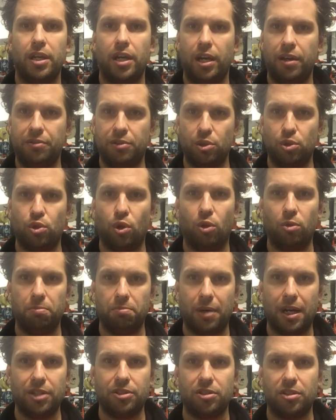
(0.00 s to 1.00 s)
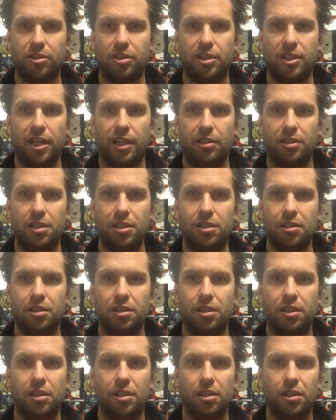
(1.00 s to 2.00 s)
If you don't master the technique,
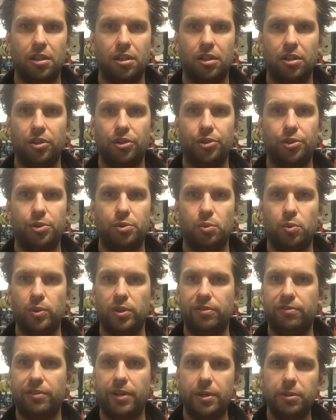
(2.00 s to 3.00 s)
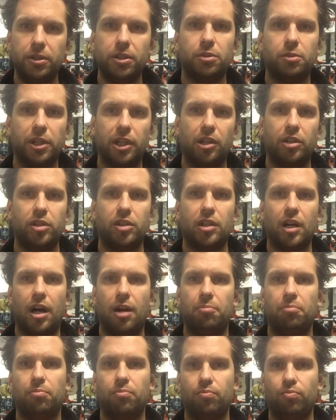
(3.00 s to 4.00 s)
you will very quickly
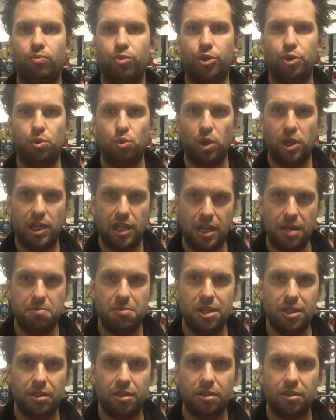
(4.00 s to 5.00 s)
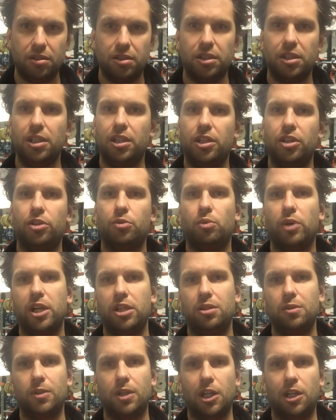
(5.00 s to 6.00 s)
come to a limit in the
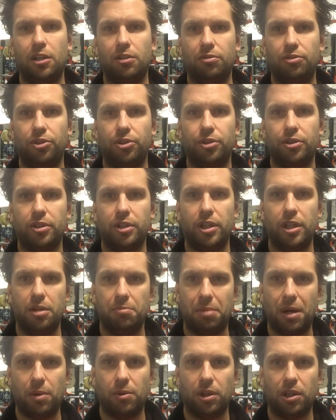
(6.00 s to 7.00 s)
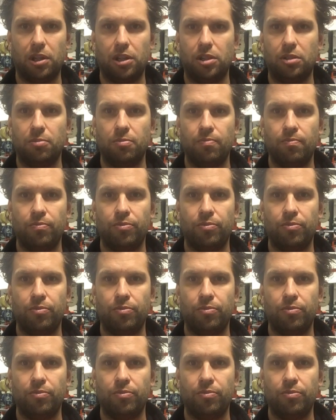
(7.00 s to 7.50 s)
weight you can lift in a power clean.